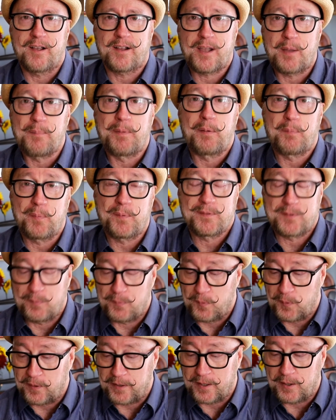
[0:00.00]
coming up with
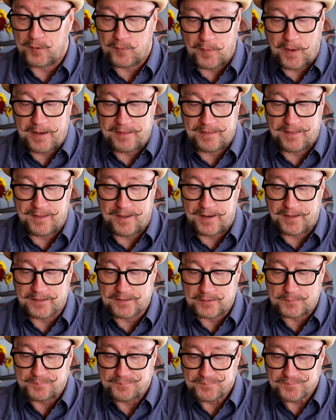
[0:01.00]
some really great
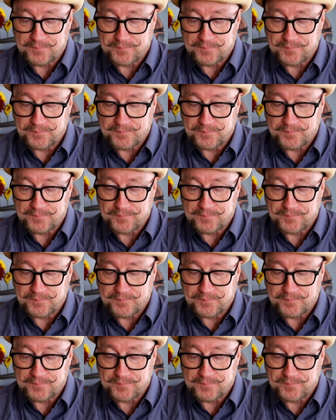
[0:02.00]
things.